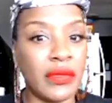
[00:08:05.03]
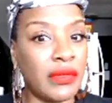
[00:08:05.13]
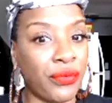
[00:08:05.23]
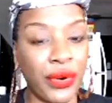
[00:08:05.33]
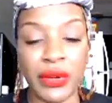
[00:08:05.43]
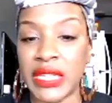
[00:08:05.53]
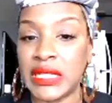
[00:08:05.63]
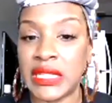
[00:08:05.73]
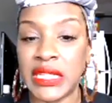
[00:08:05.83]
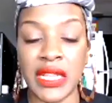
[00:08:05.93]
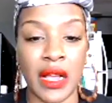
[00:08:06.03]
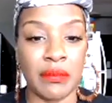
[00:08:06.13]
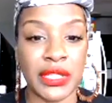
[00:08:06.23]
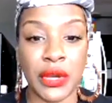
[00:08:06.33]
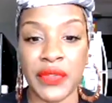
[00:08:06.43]
Real easy
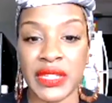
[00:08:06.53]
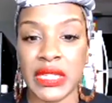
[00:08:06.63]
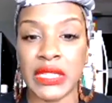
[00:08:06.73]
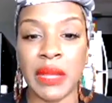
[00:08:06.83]
services.